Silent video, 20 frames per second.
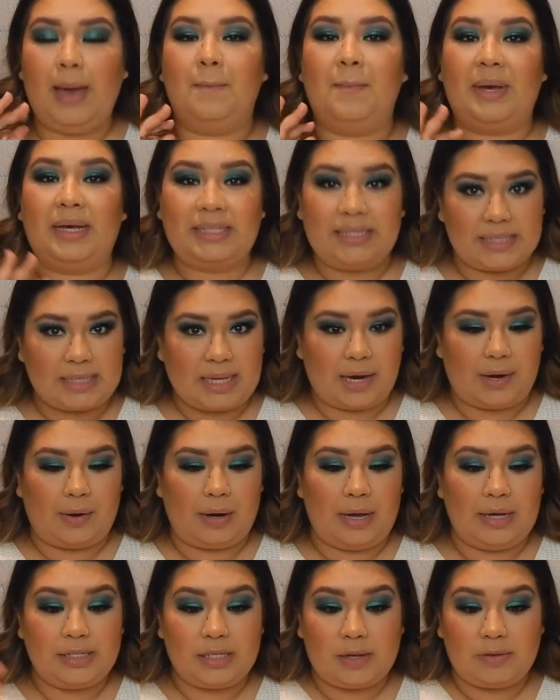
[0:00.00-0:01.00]

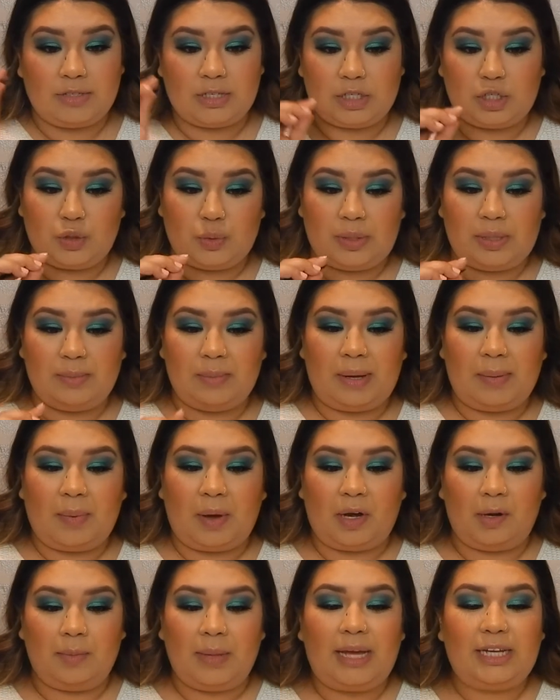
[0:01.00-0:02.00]
mascara. So I was doing my
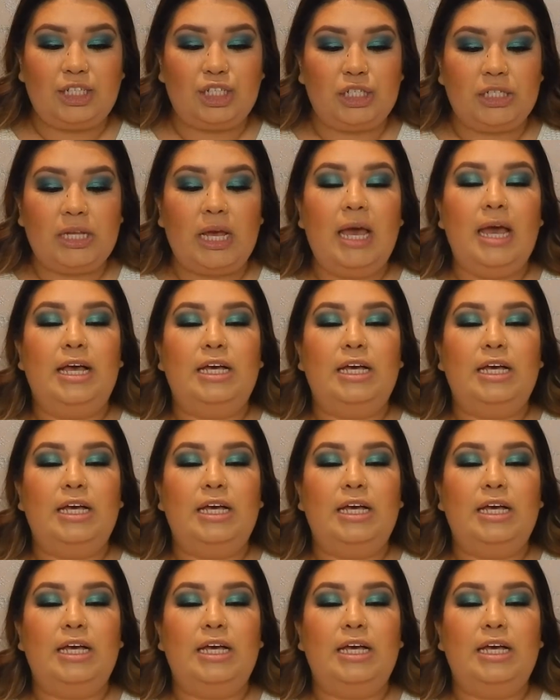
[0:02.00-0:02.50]
bottom lashes.